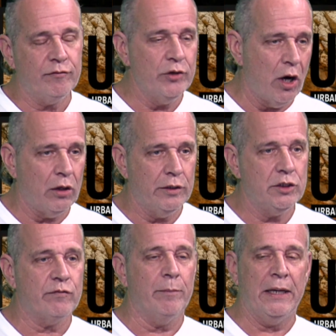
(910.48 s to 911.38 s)

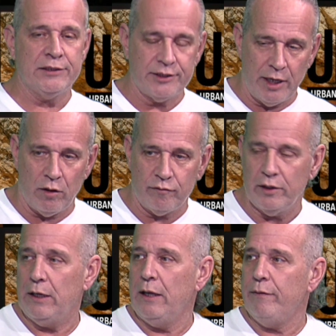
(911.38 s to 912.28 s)
knowledge for myself
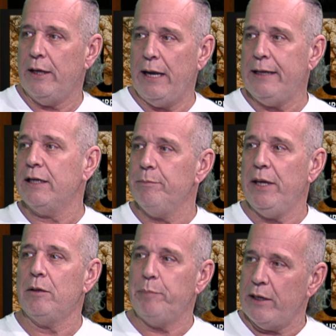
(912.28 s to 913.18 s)
that I can
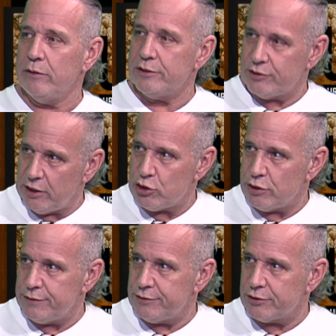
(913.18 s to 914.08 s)
make better
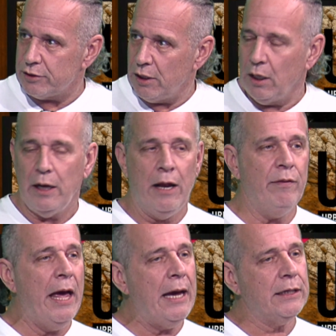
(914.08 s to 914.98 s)
decisions. Sure.
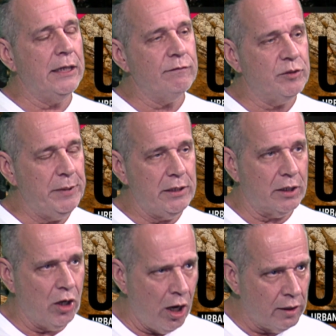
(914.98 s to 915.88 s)
And that gives me the
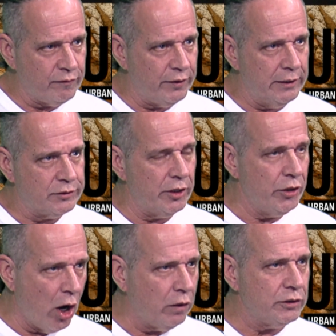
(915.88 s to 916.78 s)
confidence. The
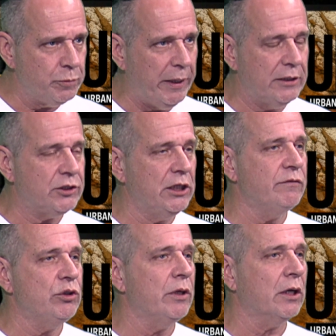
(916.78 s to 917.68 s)
knowledge base
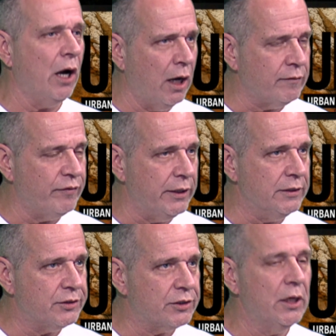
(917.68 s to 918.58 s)
gives you the
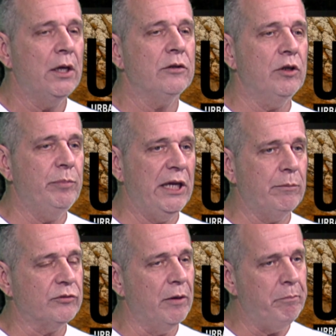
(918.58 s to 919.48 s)
confidence to be
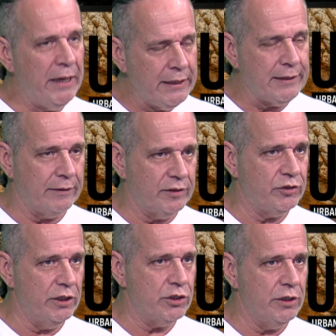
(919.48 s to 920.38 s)
able to make that
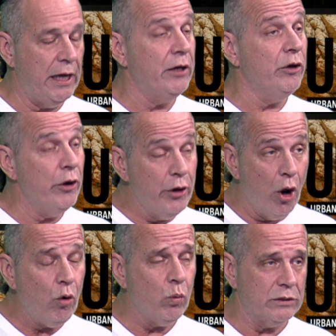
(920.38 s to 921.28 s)
decision and know
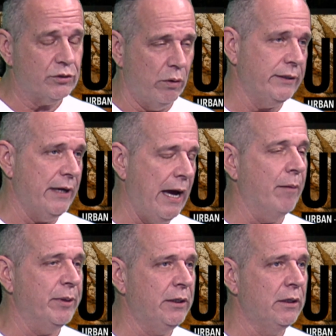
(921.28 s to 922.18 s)
what's going to happen.